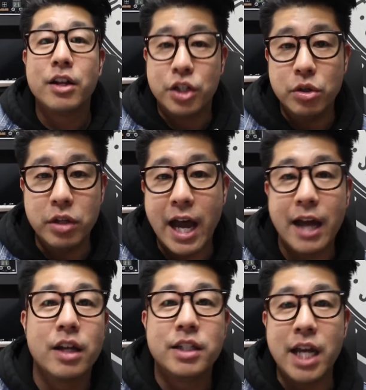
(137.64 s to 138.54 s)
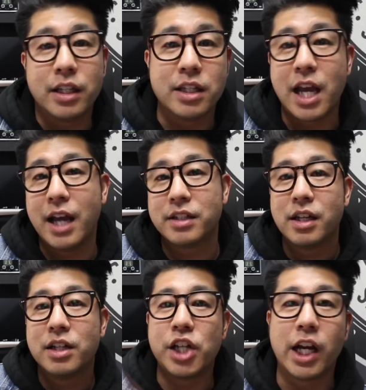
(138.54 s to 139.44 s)
do that, take the test,
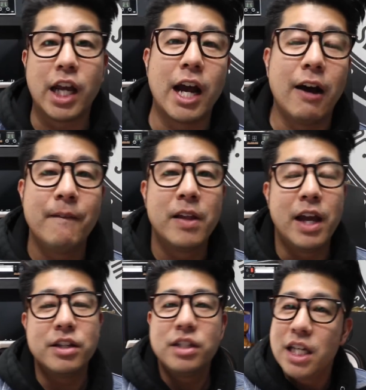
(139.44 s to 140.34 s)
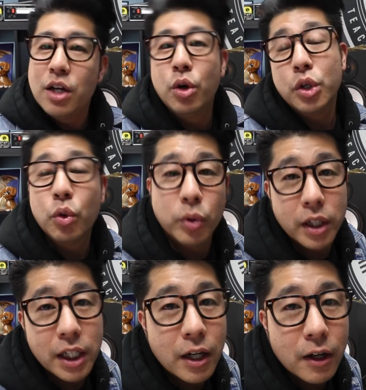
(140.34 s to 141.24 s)
check it out, and see who you
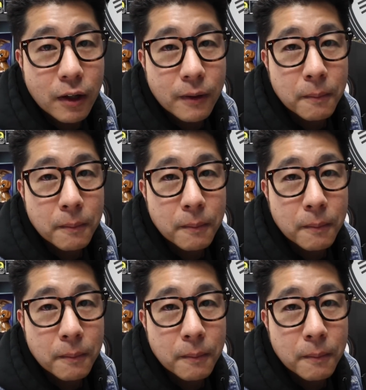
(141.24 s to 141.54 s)
really are.